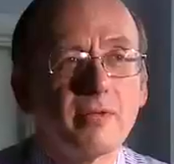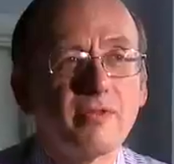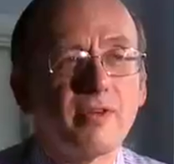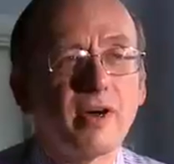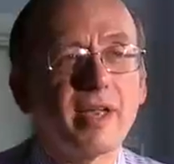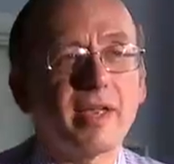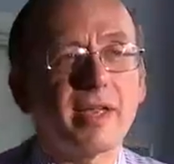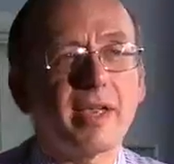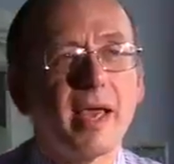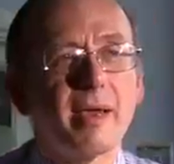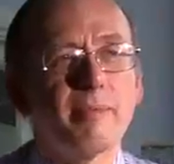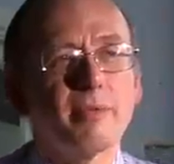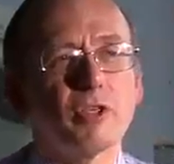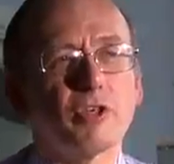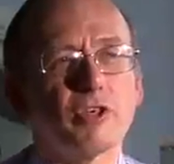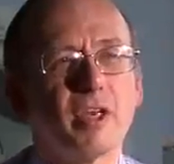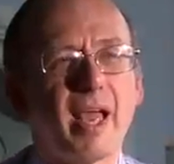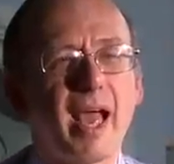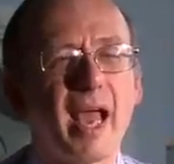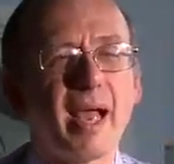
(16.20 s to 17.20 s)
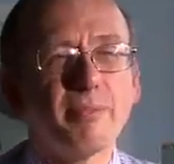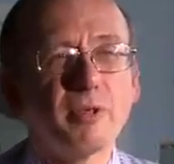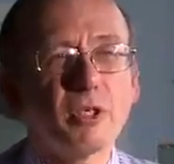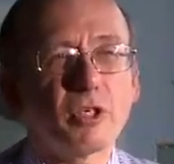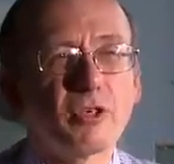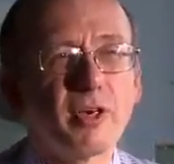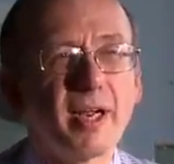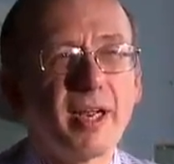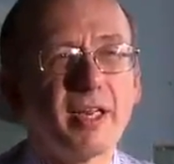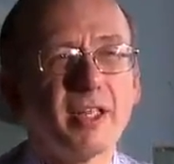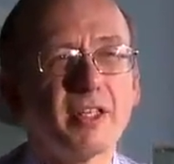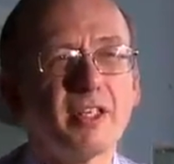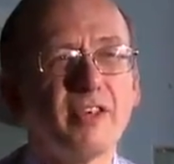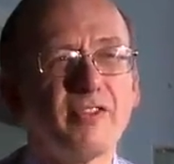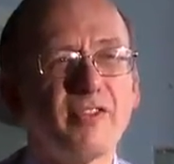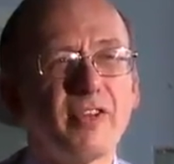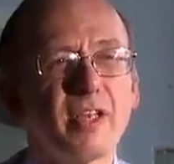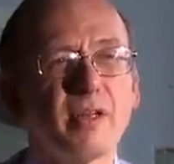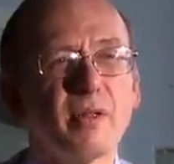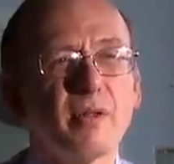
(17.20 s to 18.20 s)
find chemistry abstract,
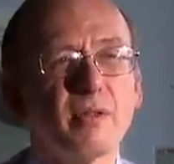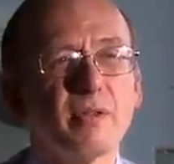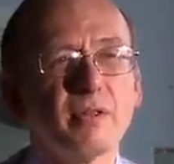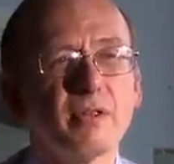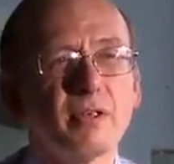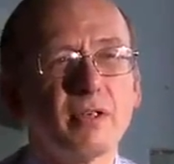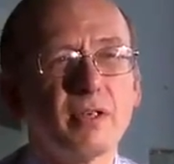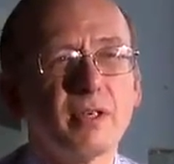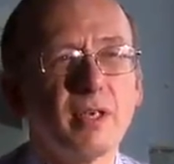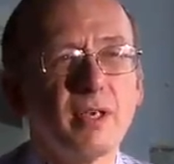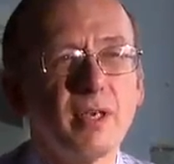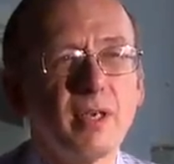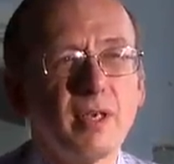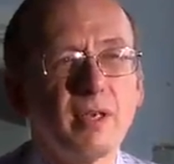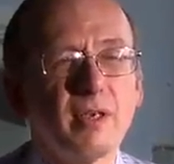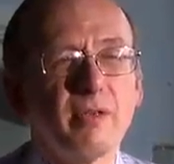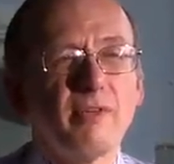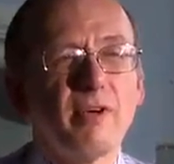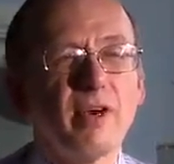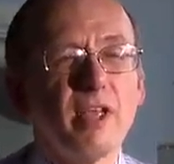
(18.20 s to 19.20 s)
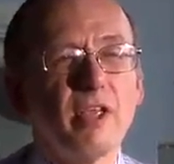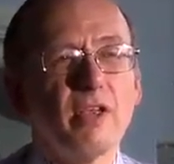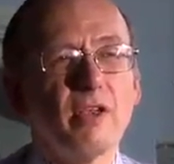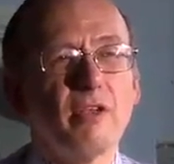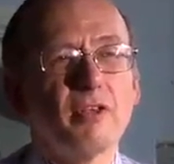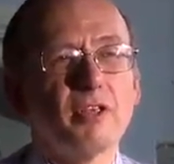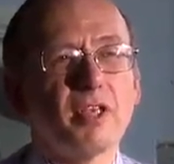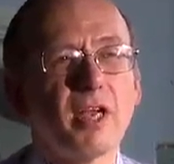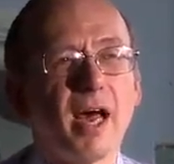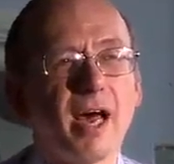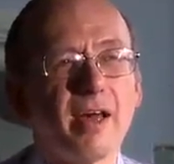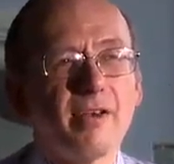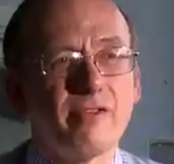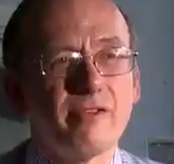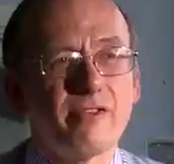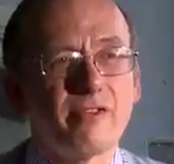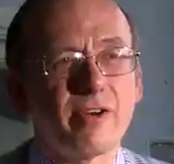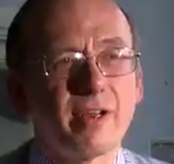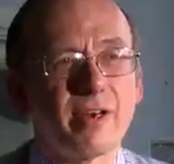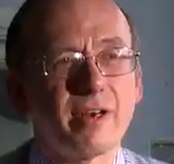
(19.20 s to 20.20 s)
difficult, very
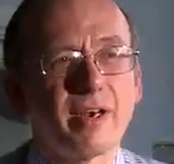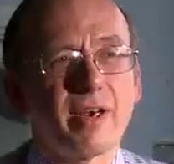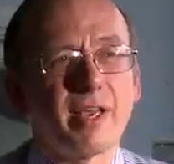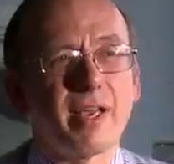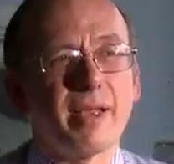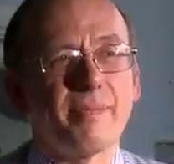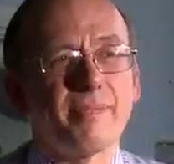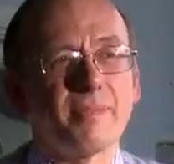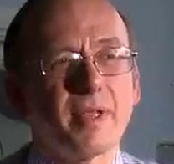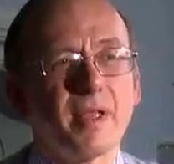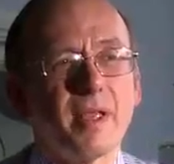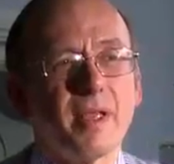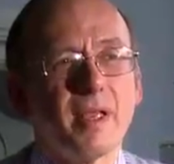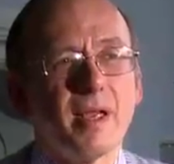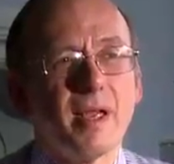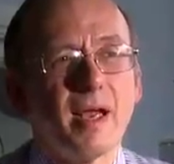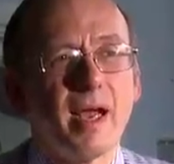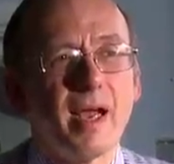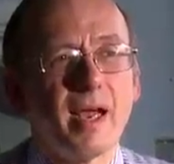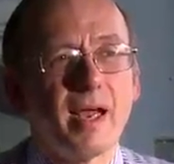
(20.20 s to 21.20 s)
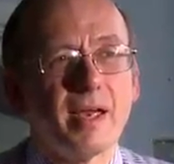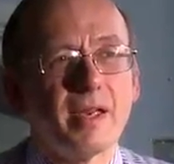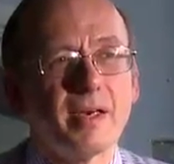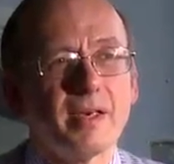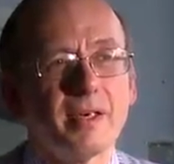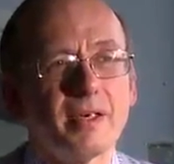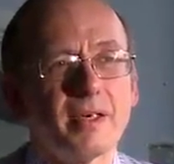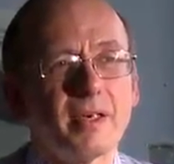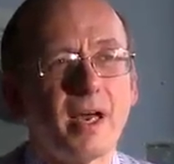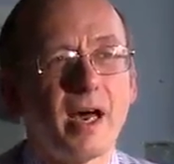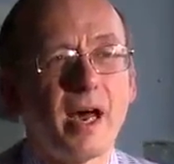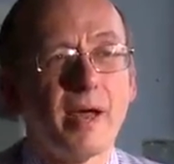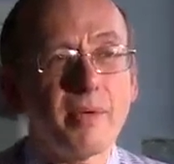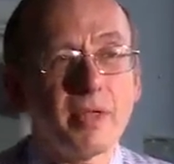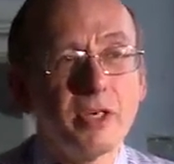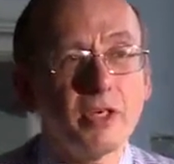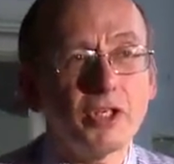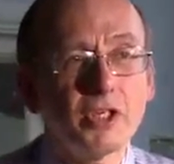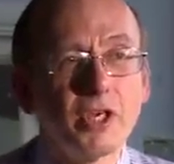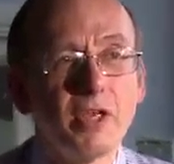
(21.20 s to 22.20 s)
user-unfriendly. And I'm
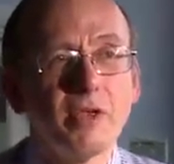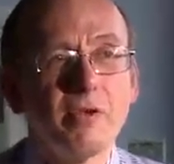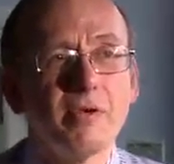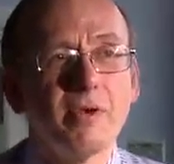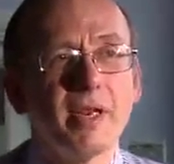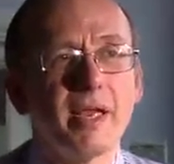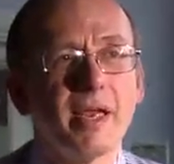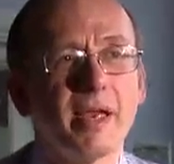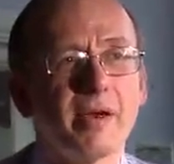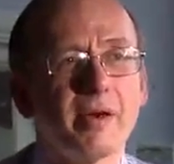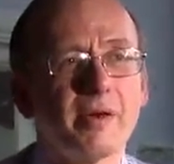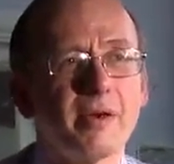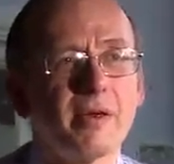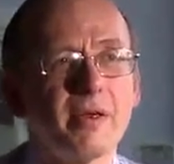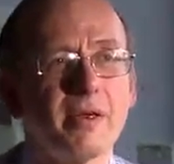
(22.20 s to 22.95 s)
going to show you now